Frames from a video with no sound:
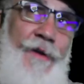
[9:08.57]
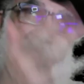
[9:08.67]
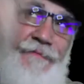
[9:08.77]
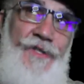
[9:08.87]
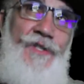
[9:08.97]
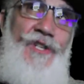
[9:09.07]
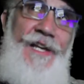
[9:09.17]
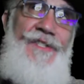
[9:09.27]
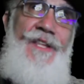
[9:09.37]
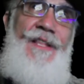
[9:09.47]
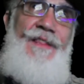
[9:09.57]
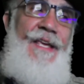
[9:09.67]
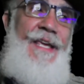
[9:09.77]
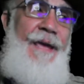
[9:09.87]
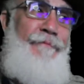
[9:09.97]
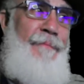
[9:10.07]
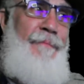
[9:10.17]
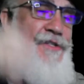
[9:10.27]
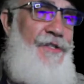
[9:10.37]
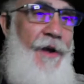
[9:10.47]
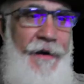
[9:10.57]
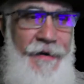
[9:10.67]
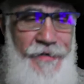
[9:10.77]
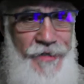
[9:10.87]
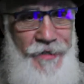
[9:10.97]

suggesting that they came from the stars.